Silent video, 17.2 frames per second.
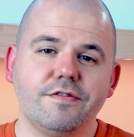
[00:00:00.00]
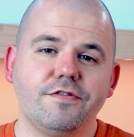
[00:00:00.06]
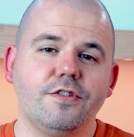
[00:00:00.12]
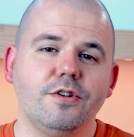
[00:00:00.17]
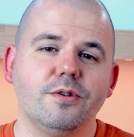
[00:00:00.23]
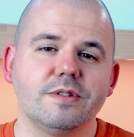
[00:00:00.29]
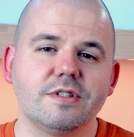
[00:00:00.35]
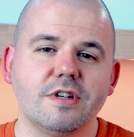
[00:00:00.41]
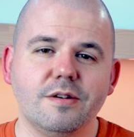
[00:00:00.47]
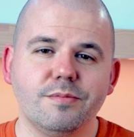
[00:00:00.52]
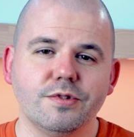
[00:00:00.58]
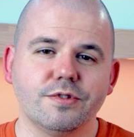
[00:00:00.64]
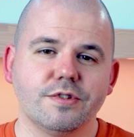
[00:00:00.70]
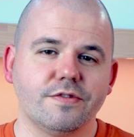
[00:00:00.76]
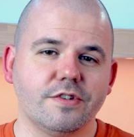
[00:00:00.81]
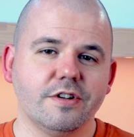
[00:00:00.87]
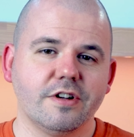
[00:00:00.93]
give a few
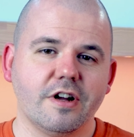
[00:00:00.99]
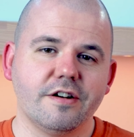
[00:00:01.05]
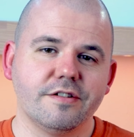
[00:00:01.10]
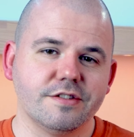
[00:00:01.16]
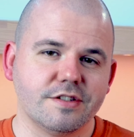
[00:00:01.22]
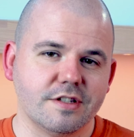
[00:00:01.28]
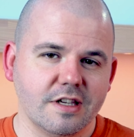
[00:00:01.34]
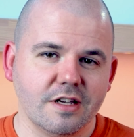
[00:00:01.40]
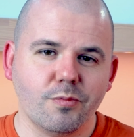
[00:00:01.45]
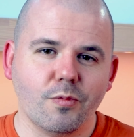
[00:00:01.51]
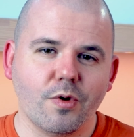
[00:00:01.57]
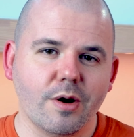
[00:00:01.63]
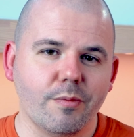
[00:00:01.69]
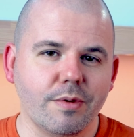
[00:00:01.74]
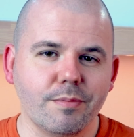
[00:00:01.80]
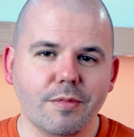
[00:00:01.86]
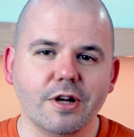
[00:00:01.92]
examples of concurrency and
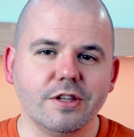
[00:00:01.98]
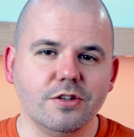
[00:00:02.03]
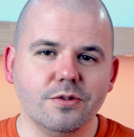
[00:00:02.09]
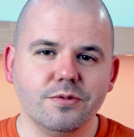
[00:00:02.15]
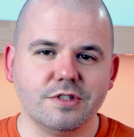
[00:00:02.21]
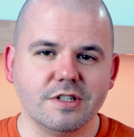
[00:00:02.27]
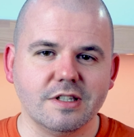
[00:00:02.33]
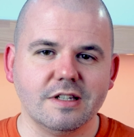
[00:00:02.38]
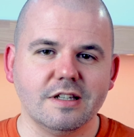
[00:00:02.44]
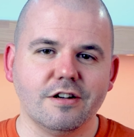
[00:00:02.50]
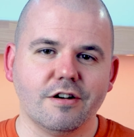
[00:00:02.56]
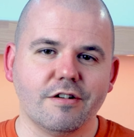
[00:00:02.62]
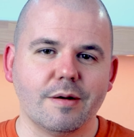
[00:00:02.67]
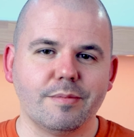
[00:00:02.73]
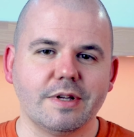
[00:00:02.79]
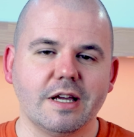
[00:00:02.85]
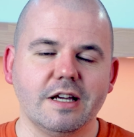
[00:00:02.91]
where we might use it in
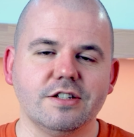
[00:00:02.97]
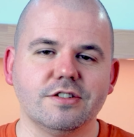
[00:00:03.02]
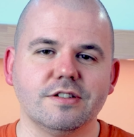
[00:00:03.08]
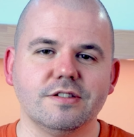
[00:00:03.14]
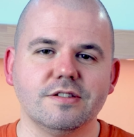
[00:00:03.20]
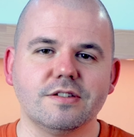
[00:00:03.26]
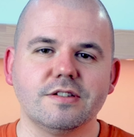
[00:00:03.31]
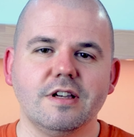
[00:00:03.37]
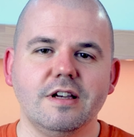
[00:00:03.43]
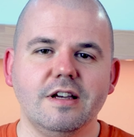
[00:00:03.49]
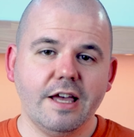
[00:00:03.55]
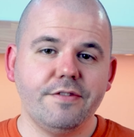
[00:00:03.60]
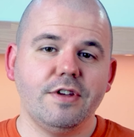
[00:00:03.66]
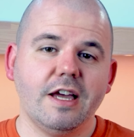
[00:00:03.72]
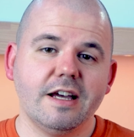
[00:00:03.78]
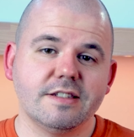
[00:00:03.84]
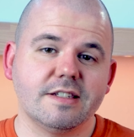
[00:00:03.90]
our applications,
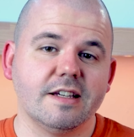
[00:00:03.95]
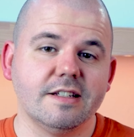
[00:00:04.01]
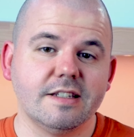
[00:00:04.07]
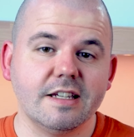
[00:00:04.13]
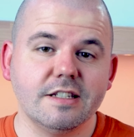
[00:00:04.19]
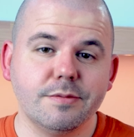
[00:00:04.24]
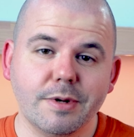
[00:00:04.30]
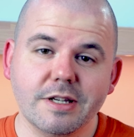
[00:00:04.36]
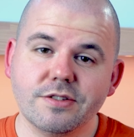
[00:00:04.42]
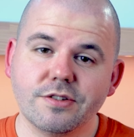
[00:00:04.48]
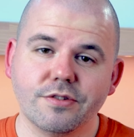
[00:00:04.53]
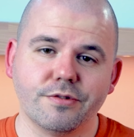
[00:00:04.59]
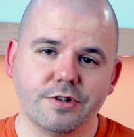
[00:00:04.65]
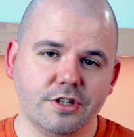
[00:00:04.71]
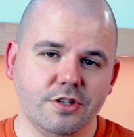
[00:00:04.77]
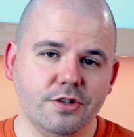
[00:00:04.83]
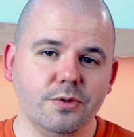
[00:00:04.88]
if you had, say, a database
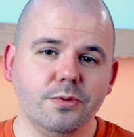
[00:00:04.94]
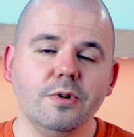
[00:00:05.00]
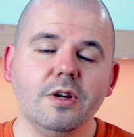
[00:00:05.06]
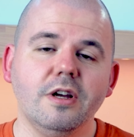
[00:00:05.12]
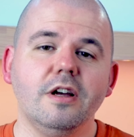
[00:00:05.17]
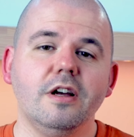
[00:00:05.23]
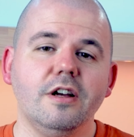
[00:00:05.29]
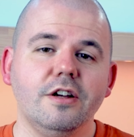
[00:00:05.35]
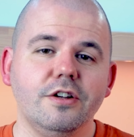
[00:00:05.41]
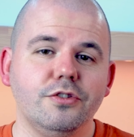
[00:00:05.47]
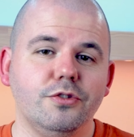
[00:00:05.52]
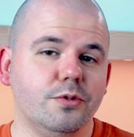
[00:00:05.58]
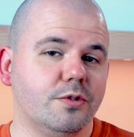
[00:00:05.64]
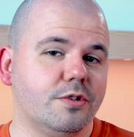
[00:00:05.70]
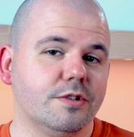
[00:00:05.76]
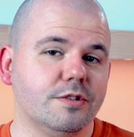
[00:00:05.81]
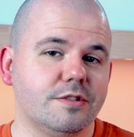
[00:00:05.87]
or a queue,
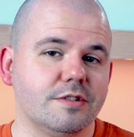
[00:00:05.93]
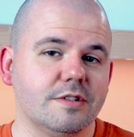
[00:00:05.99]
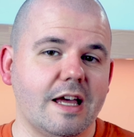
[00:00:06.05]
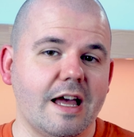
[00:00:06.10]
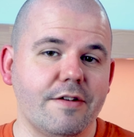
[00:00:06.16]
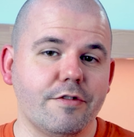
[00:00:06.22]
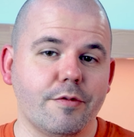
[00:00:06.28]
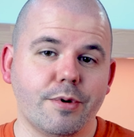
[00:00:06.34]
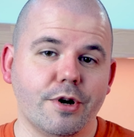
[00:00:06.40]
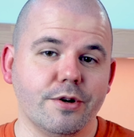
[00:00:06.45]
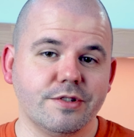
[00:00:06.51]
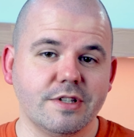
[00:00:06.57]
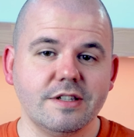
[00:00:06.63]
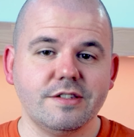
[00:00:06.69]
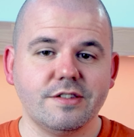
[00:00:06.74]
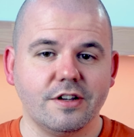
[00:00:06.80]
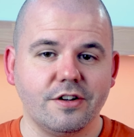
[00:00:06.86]
you could have a
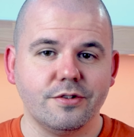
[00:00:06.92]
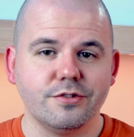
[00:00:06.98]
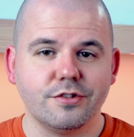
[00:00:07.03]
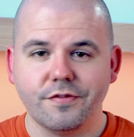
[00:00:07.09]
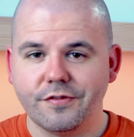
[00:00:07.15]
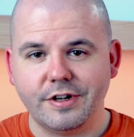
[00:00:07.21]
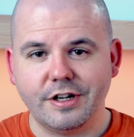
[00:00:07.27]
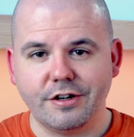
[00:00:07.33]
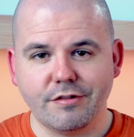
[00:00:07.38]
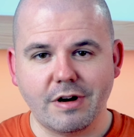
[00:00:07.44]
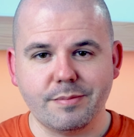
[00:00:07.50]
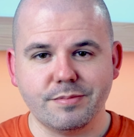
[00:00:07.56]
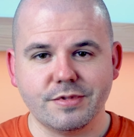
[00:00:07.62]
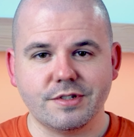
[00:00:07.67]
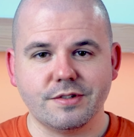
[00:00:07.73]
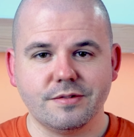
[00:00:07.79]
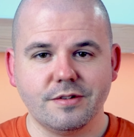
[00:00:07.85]
process that goes off and it
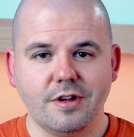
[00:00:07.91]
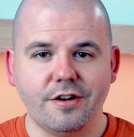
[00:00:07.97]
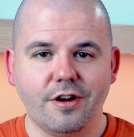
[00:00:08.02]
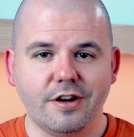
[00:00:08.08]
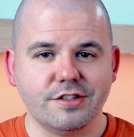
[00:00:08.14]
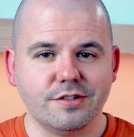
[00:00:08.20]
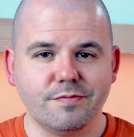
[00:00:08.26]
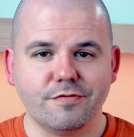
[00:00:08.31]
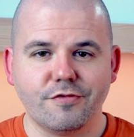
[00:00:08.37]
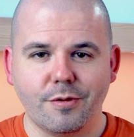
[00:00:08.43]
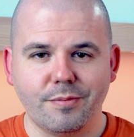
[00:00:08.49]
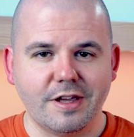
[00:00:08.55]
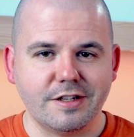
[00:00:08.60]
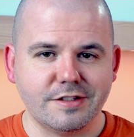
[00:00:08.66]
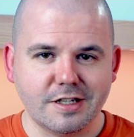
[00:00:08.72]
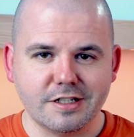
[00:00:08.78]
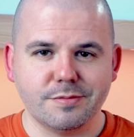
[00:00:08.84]
grabs an item from
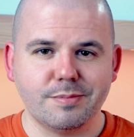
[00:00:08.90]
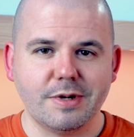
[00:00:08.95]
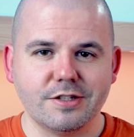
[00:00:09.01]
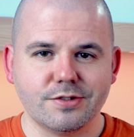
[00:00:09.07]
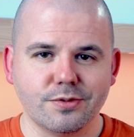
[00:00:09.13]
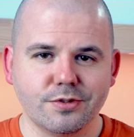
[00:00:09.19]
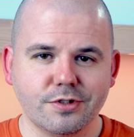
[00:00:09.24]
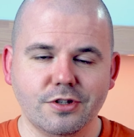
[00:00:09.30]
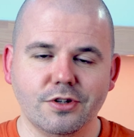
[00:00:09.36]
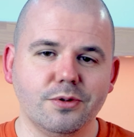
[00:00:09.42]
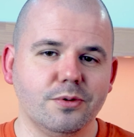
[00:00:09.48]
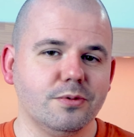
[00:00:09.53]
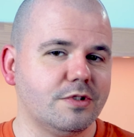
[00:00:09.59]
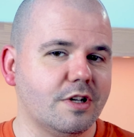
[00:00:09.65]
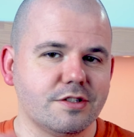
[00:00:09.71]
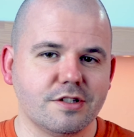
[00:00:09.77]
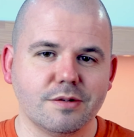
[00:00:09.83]
that database or
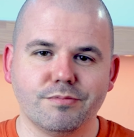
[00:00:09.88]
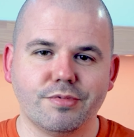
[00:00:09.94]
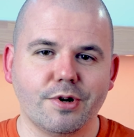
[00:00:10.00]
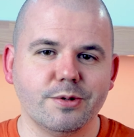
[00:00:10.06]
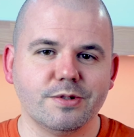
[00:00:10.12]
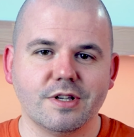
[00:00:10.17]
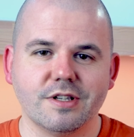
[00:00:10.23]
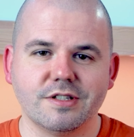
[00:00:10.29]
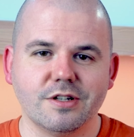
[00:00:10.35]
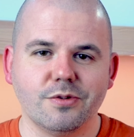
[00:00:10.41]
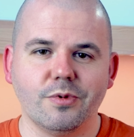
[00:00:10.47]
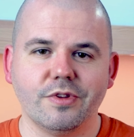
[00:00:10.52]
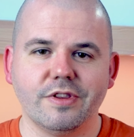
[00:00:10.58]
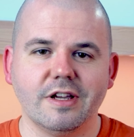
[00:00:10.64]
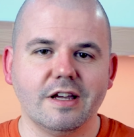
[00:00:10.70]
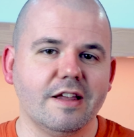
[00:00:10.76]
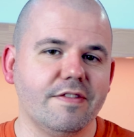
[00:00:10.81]
queue, does some processing
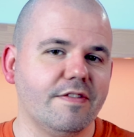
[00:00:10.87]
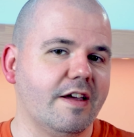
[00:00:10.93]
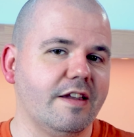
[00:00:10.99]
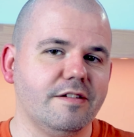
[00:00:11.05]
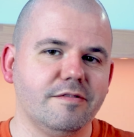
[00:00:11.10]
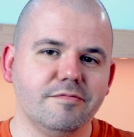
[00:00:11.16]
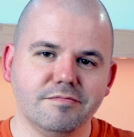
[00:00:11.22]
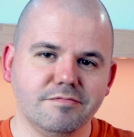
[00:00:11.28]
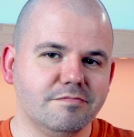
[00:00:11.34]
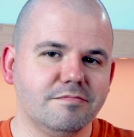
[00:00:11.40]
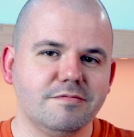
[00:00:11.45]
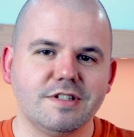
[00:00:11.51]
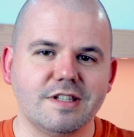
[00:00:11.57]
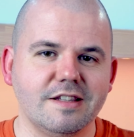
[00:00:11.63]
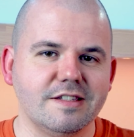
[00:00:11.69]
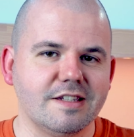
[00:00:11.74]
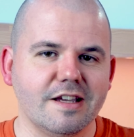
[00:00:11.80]
with it, and then
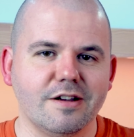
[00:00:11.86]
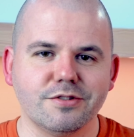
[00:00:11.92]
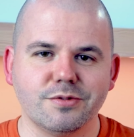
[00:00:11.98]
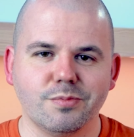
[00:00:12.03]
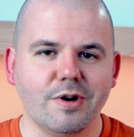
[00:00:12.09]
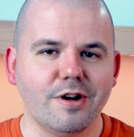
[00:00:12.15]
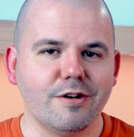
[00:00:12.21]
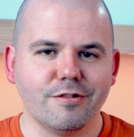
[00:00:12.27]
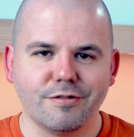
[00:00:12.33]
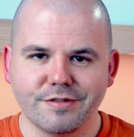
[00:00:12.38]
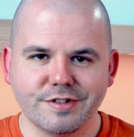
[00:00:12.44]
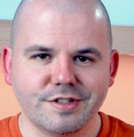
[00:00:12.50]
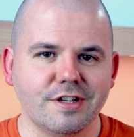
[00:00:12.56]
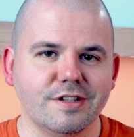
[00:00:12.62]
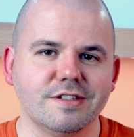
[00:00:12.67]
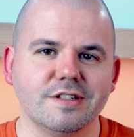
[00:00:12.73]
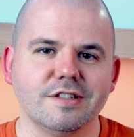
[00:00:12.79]
sends it elsewhere or
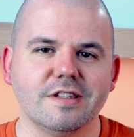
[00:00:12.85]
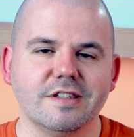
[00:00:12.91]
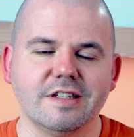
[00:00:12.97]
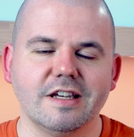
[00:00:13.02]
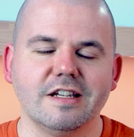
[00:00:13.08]
returns it to the